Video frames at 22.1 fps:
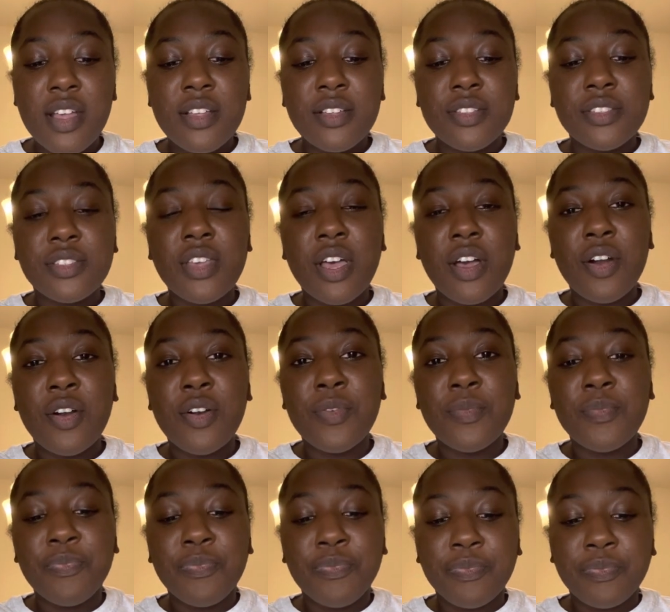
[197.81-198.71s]

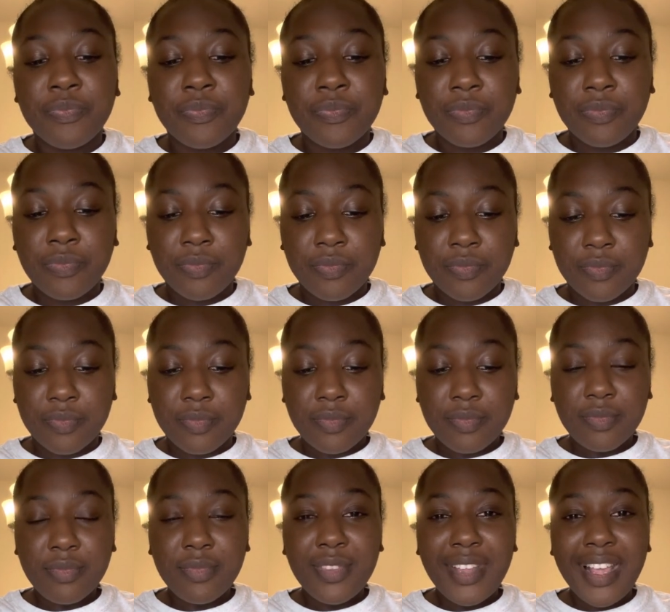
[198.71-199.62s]
So
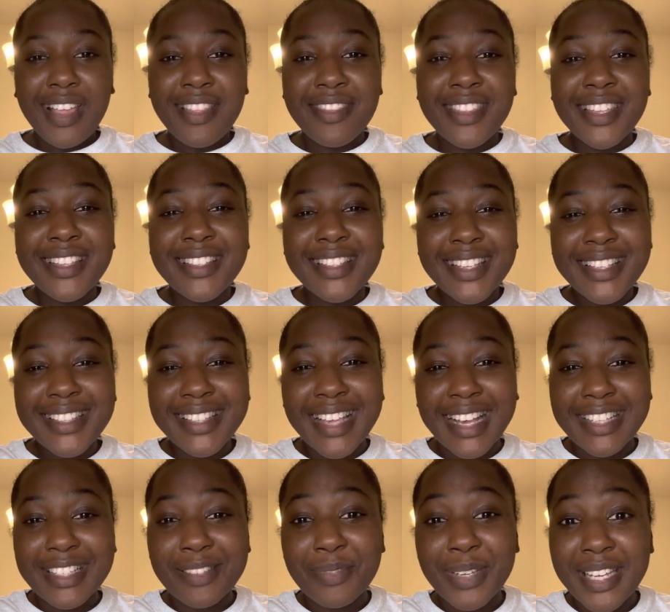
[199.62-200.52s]
this
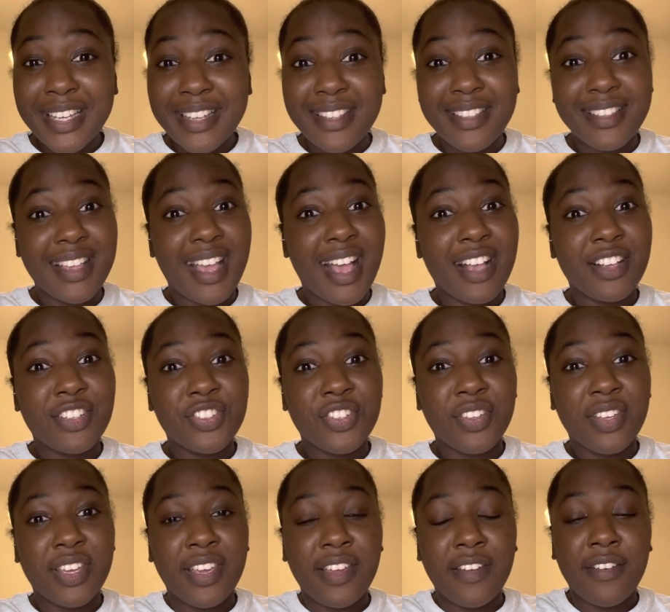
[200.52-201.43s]
assessment is
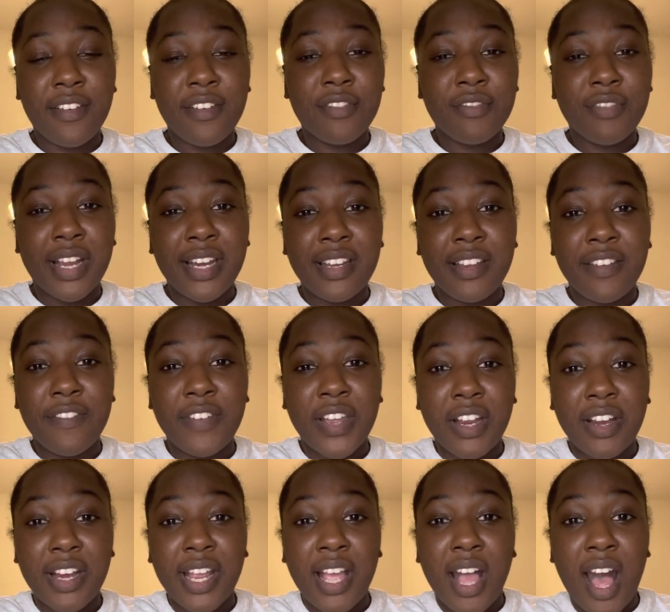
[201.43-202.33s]
actually rated
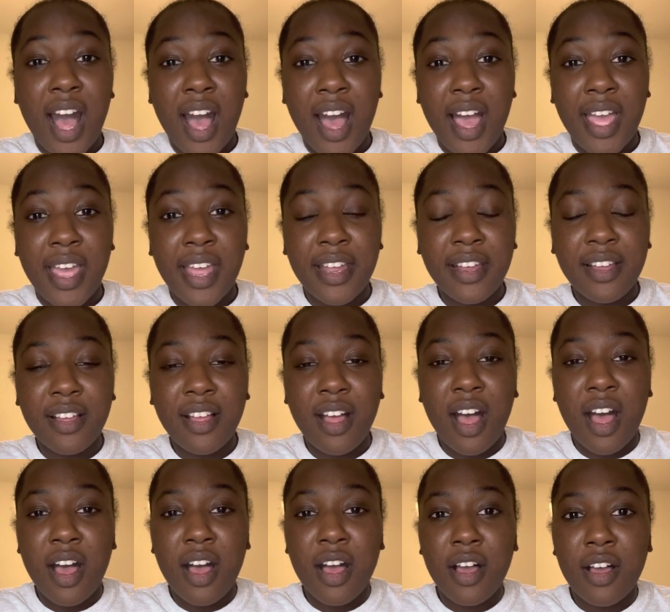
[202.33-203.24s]
very high
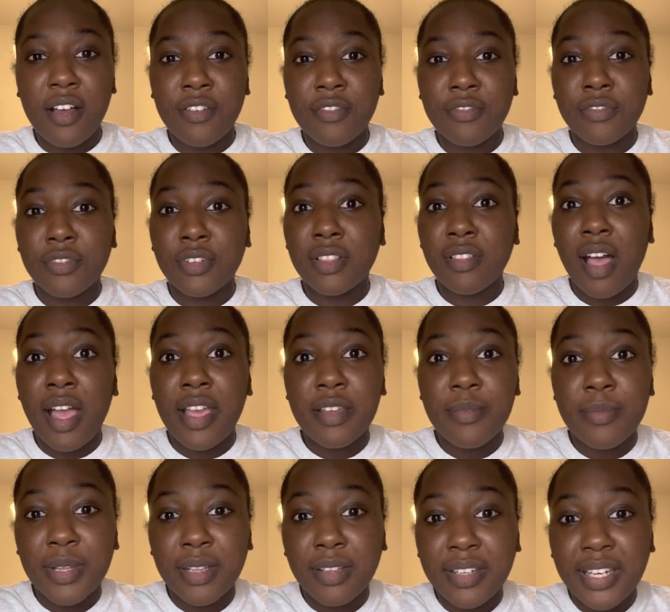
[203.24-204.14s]
for
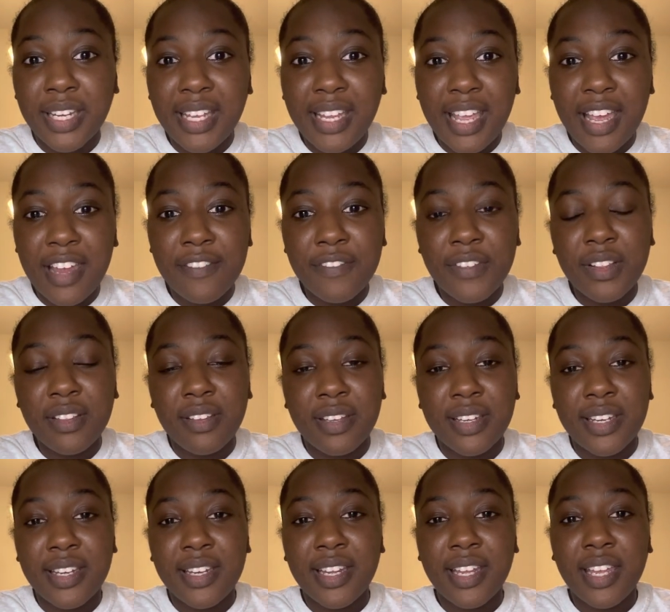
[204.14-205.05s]
reliability and
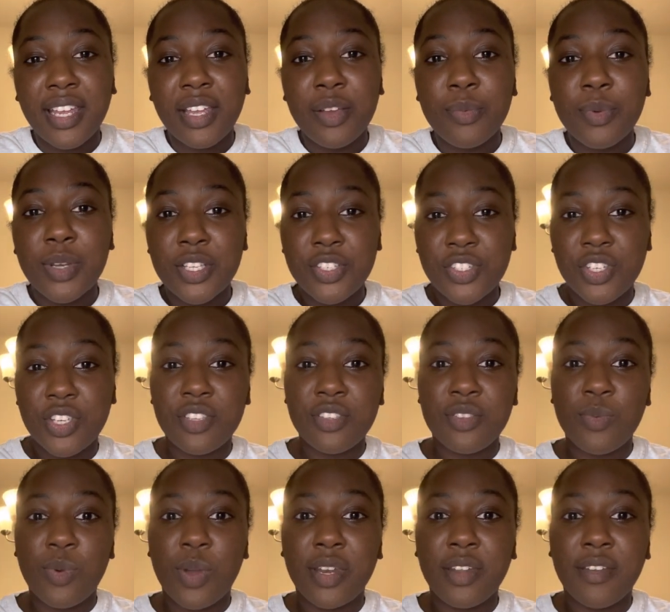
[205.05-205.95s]
validity, which
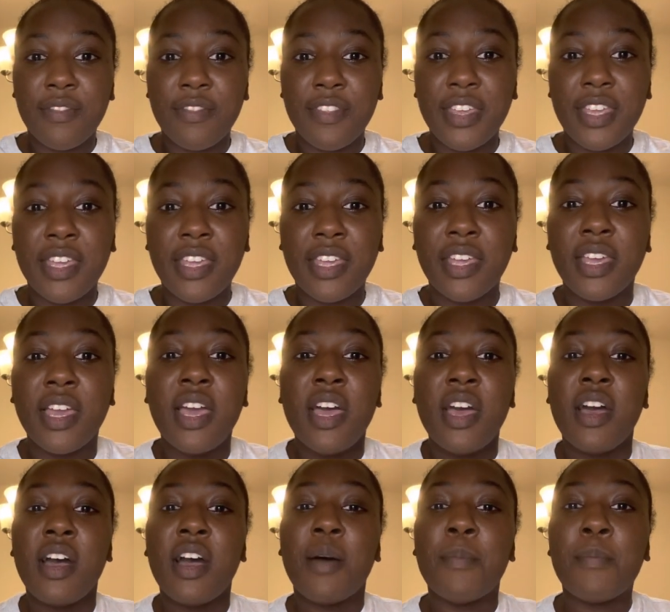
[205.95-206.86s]
is one of the
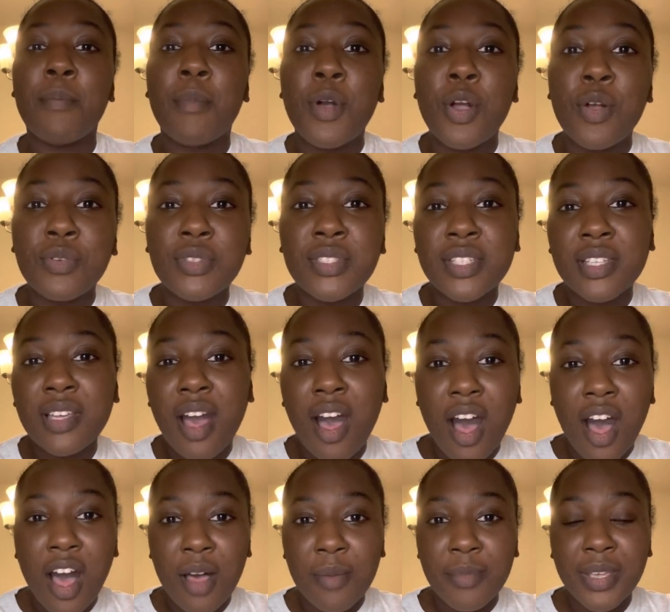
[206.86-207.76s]
most
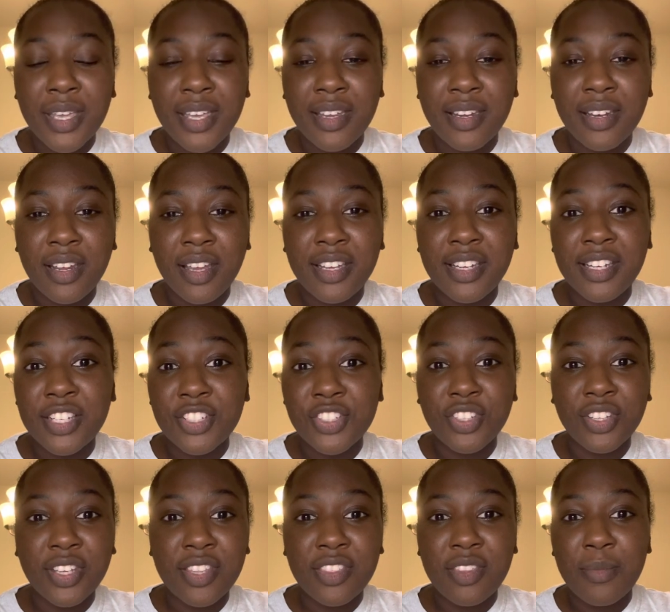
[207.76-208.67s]
common,
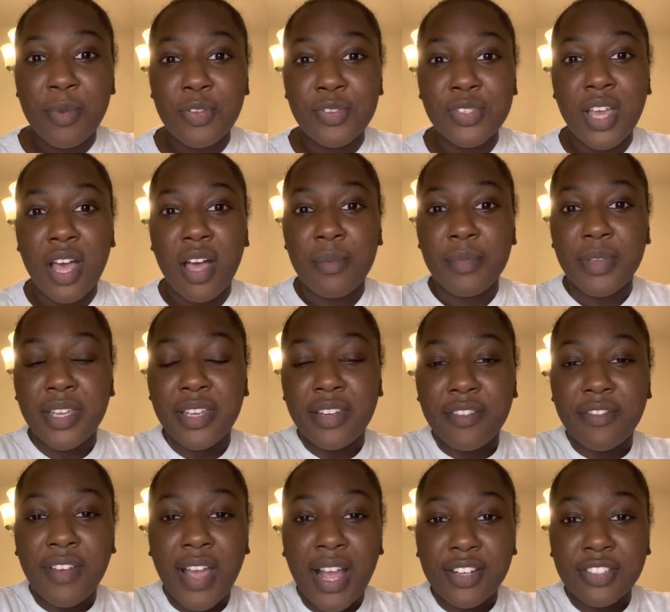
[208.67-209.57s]
initially the most common
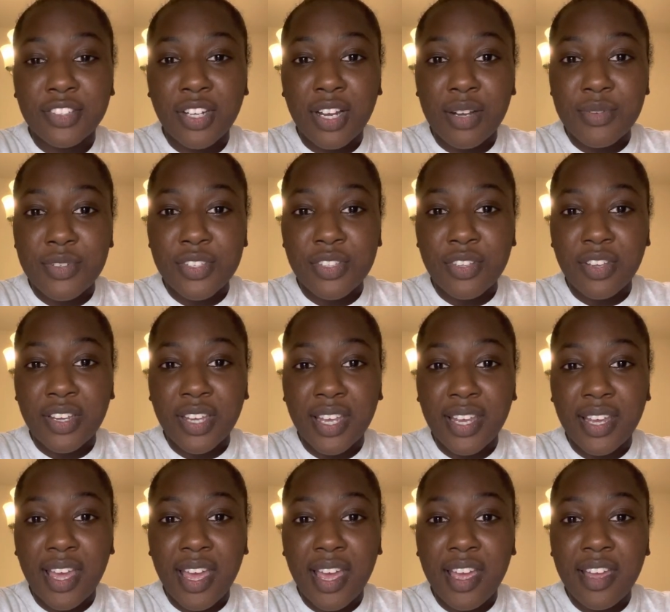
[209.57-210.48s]
factor I was
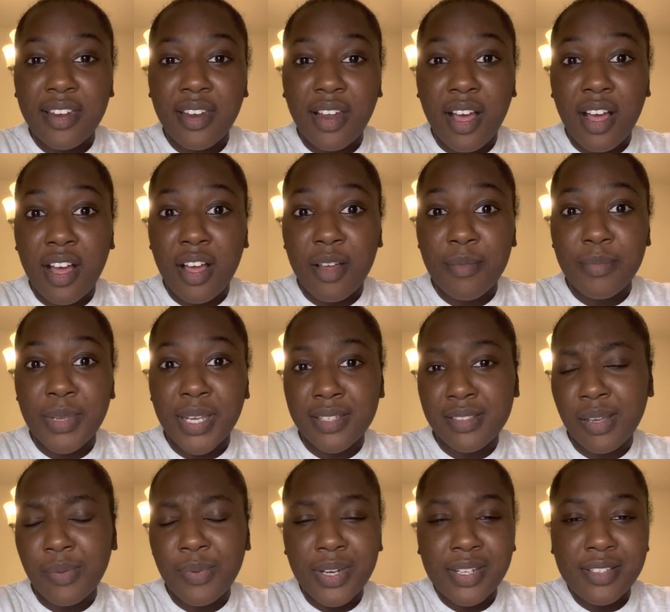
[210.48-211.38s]
looking at,
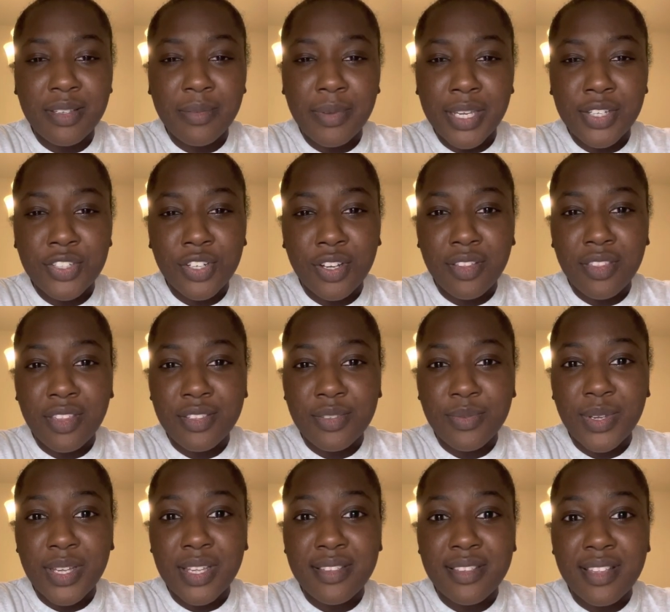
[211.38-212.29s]
because I wanted to make sure this
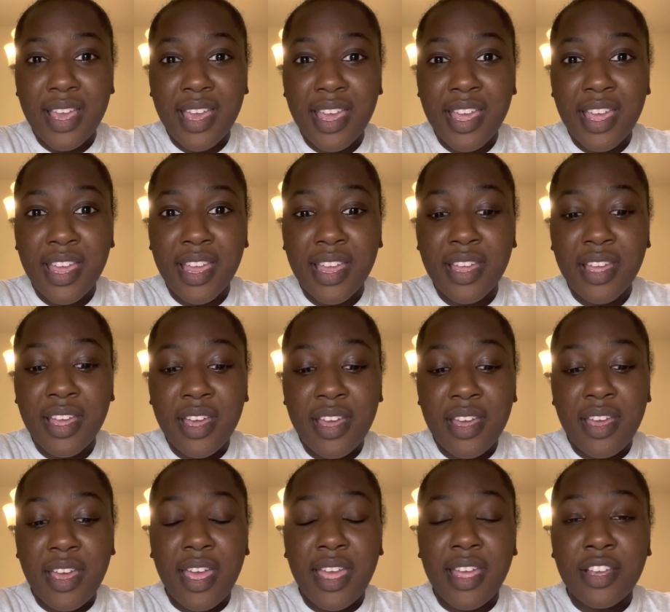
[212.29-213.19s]
was a
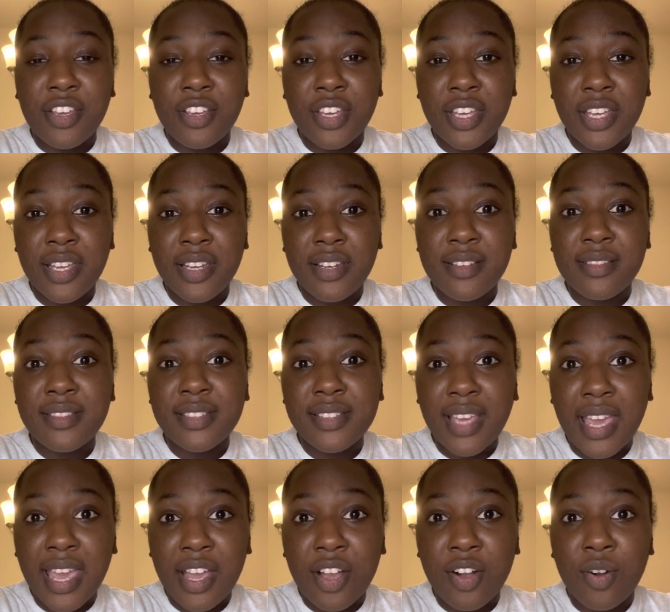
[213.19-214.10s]
good
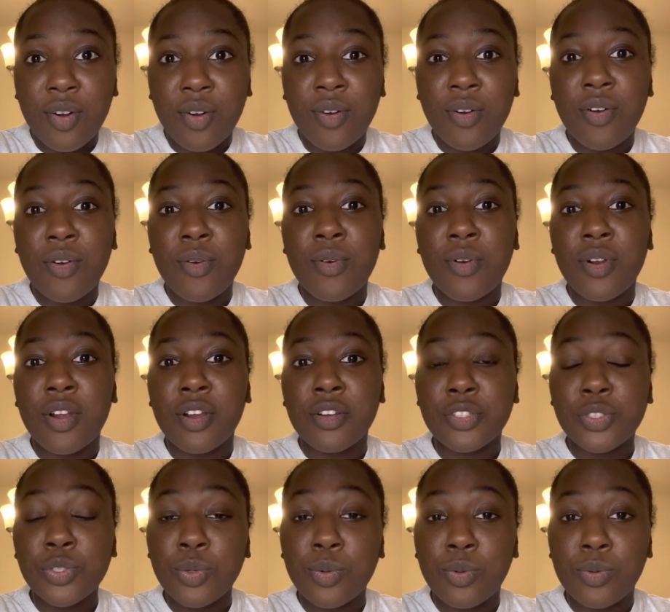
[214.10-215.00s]
scale or
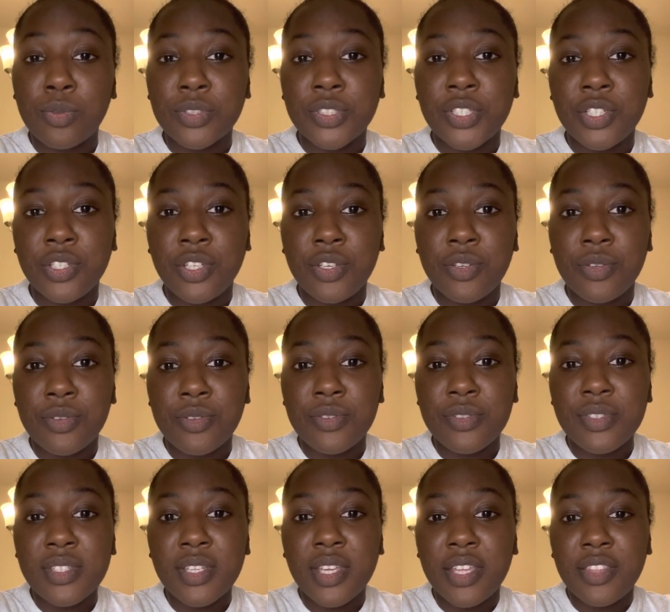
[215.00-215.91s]
tool to
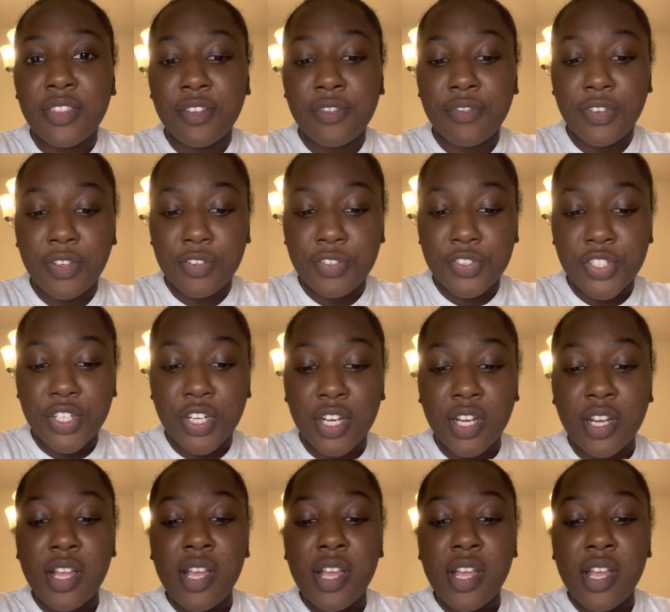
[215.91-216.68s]
use in the future.